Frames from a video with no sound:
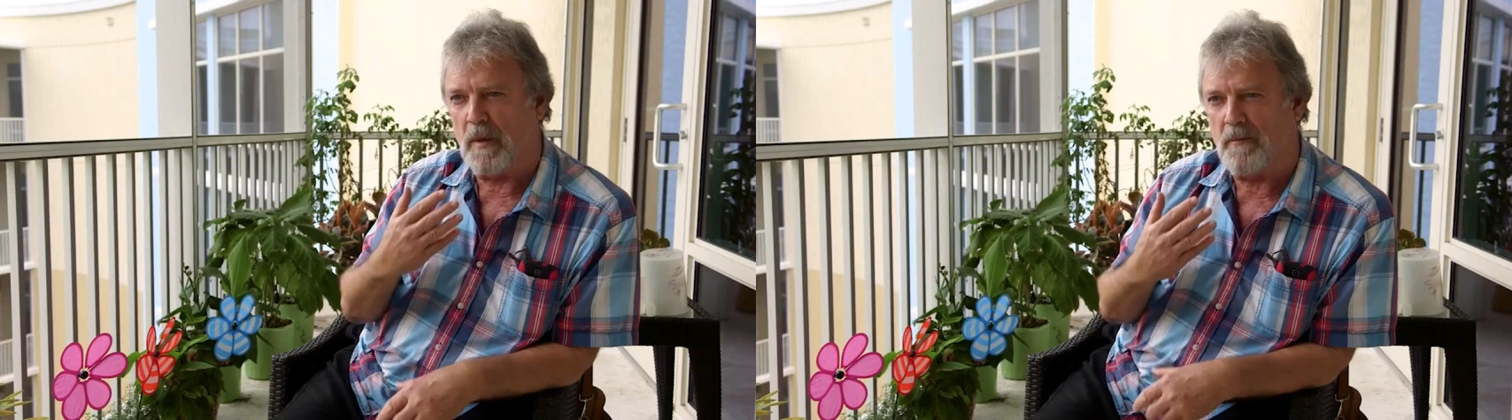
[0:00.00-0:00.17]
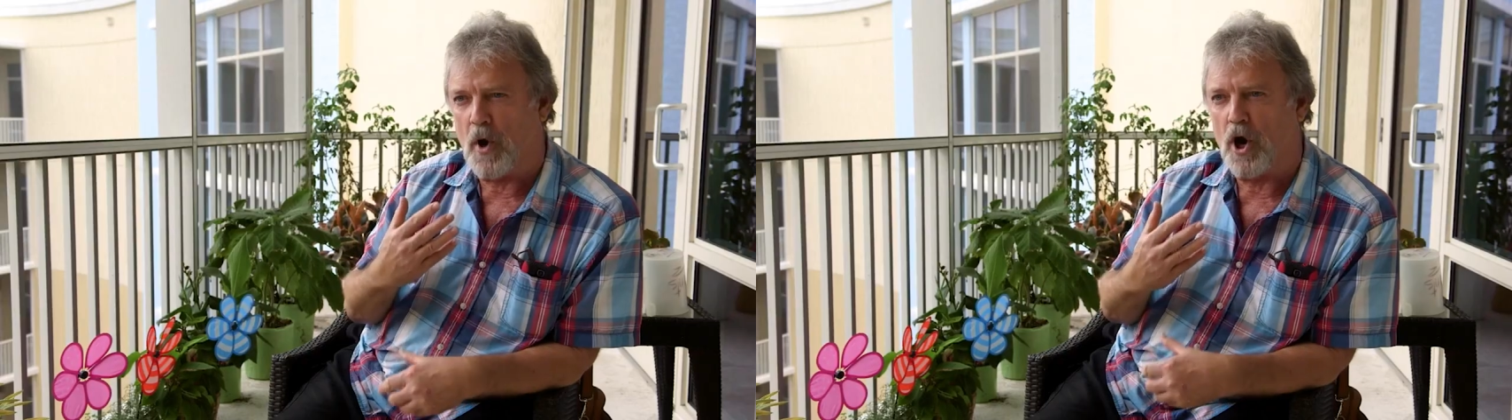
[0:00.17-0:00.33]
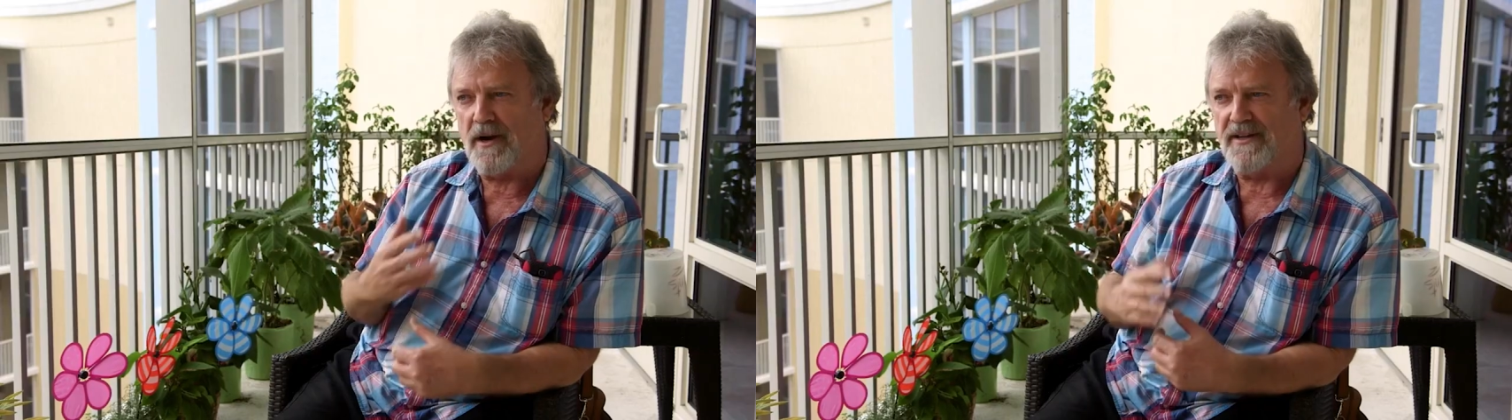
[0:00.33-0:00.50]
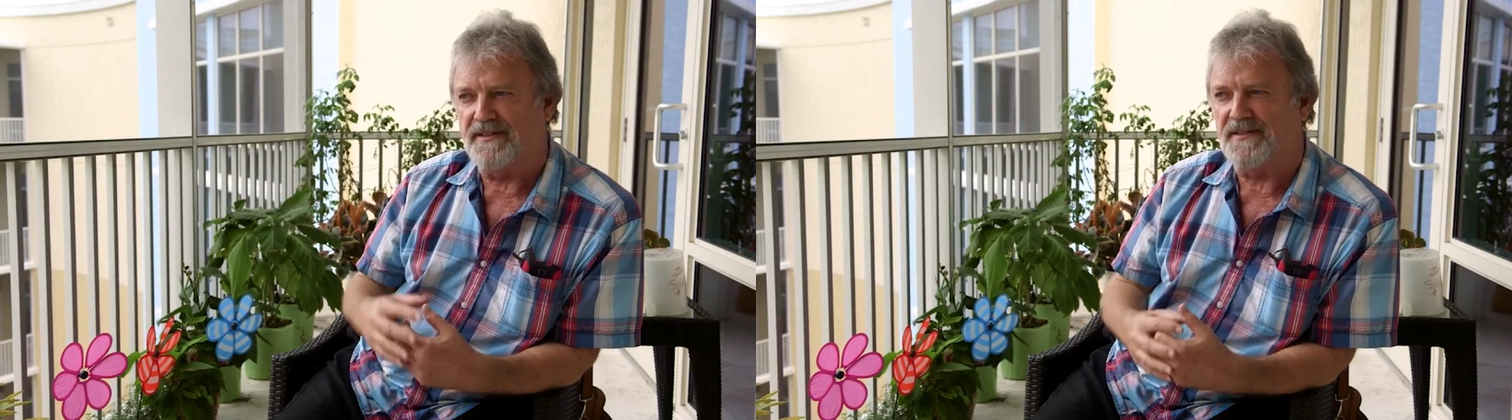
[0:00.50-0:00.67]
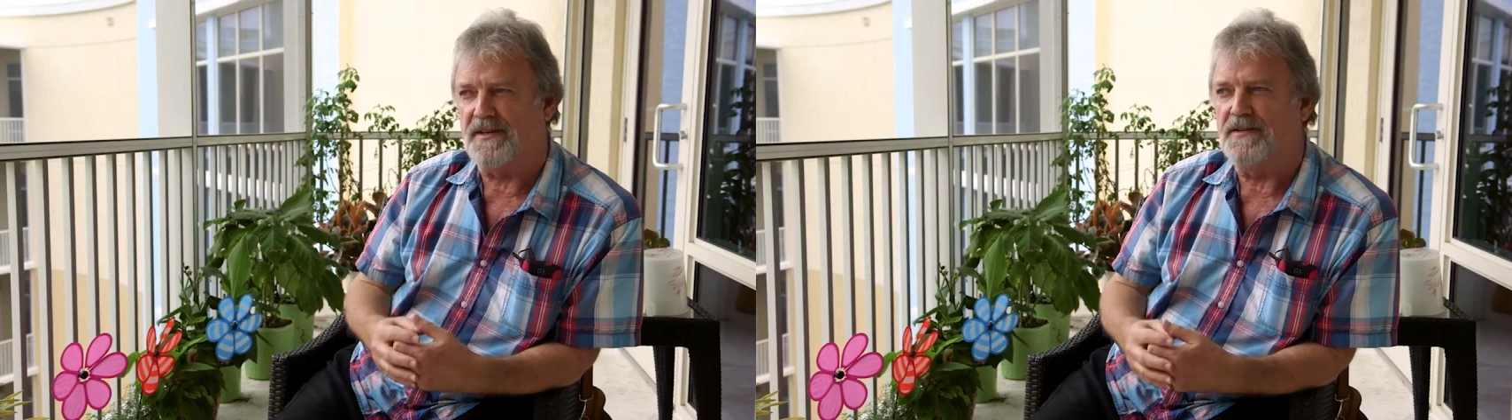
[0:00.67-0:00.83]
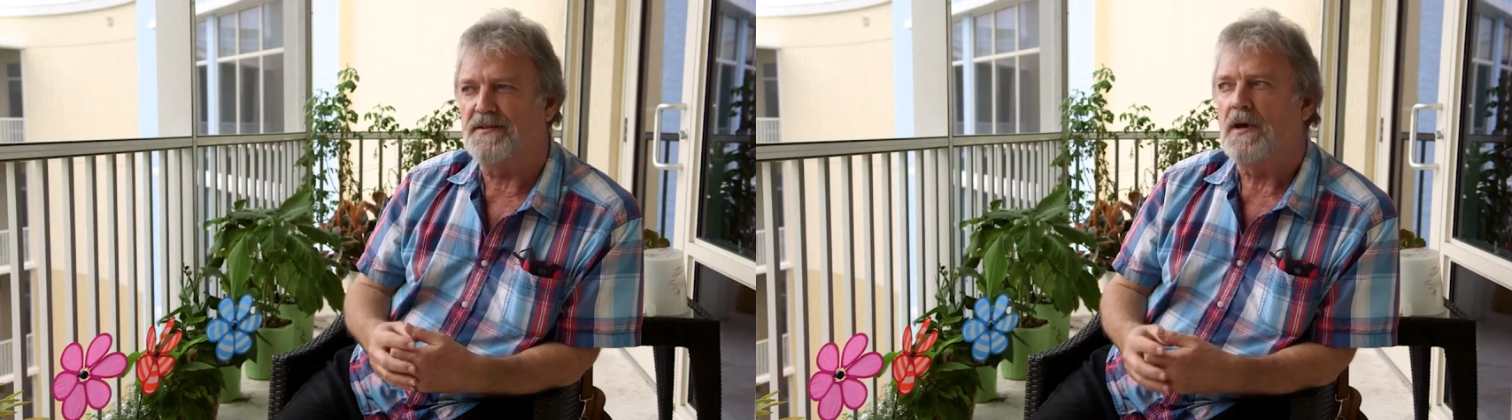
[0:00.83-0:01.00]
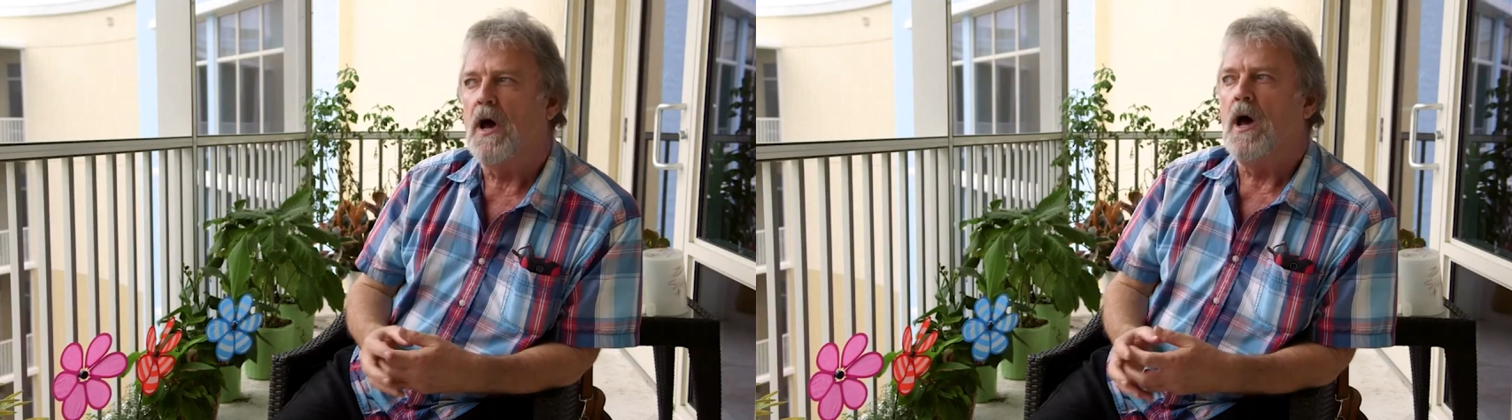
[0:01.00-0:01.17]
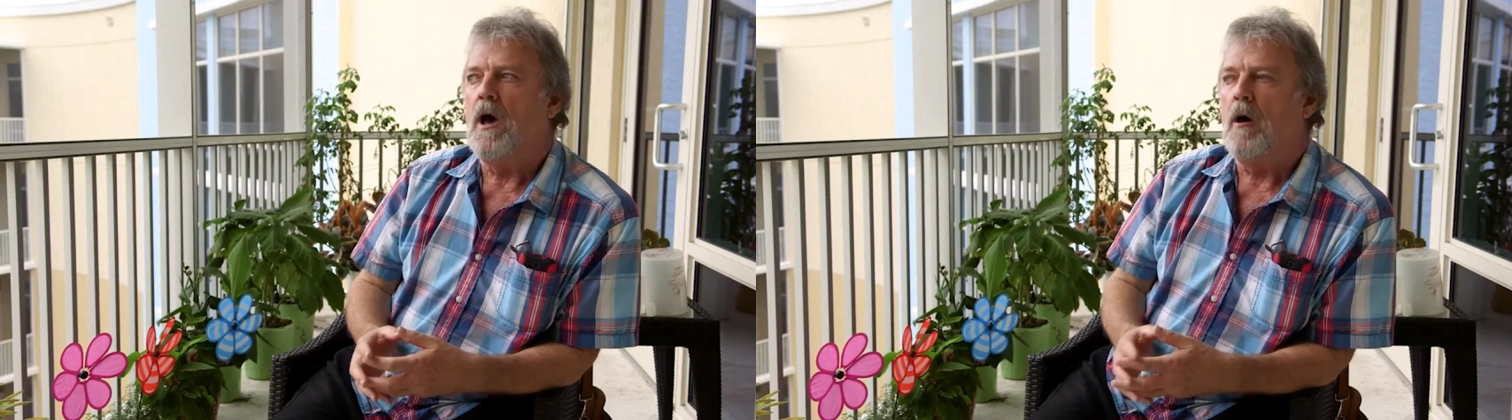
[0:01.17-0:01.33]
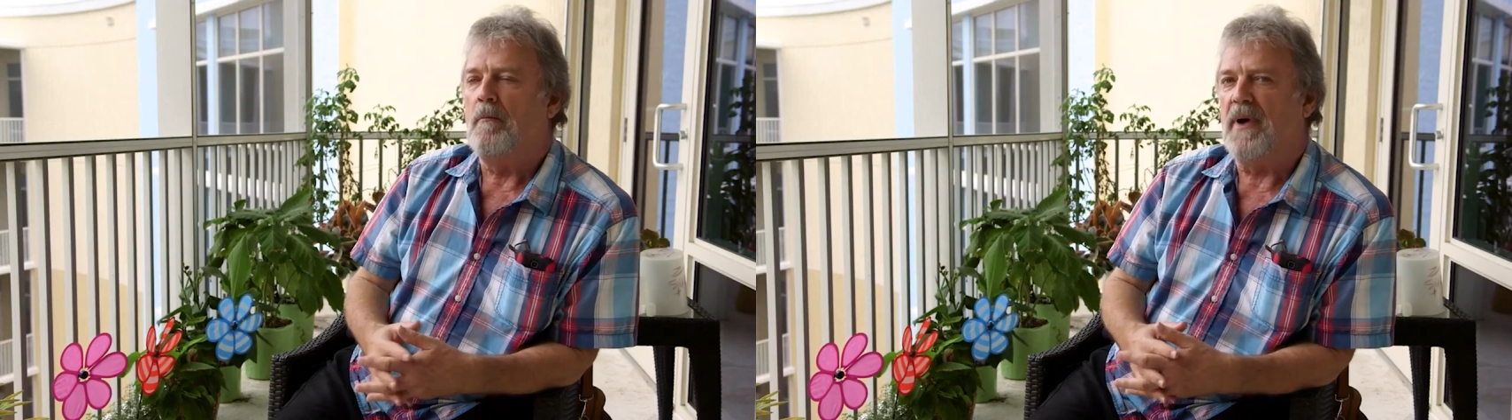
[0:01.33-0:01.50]
the Parkinson's,
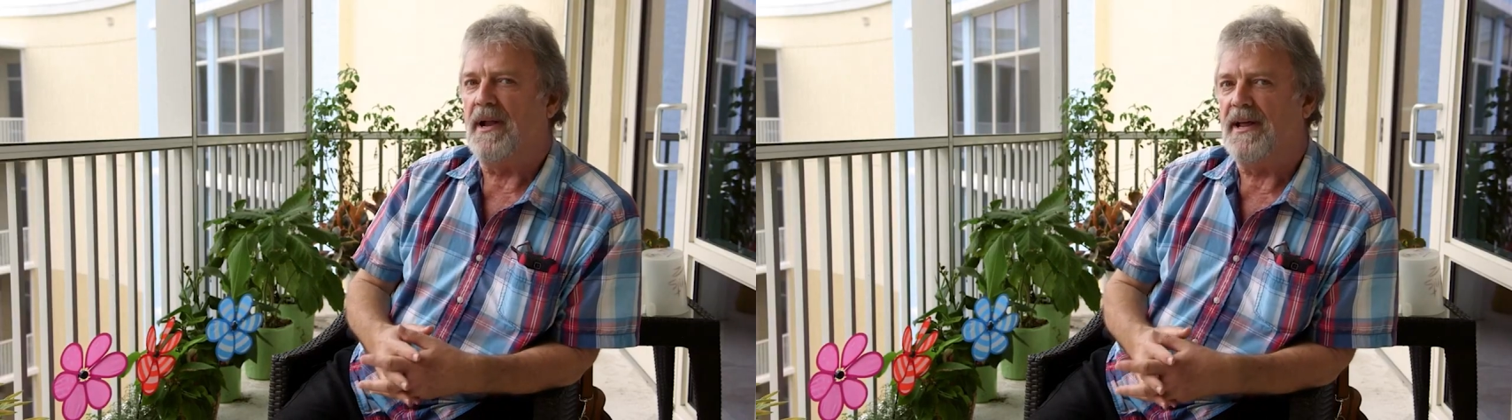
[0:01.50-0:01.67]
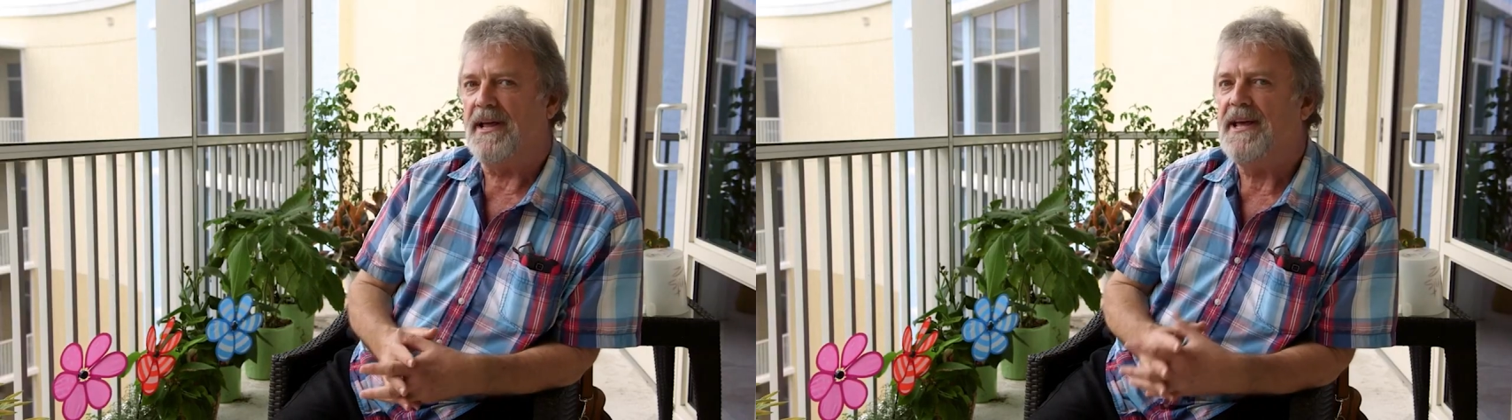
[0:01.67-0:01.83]
but